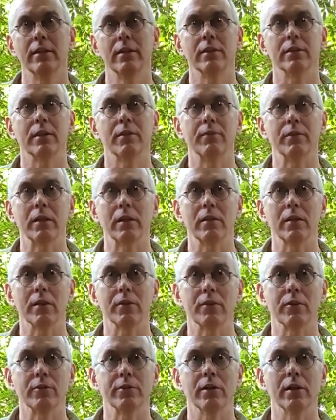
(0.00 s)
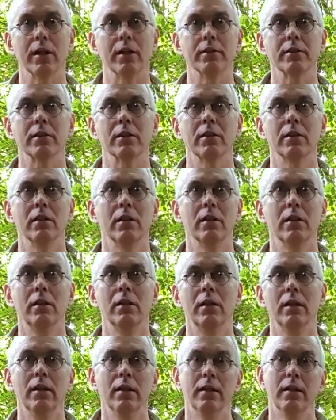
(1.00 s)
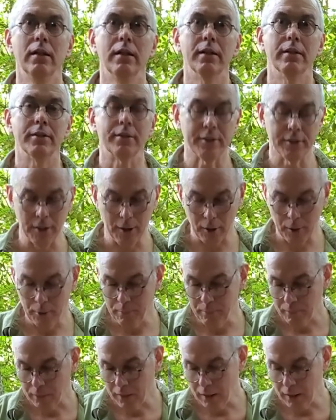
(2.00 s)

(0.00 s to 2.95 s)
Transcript: something along those lines. So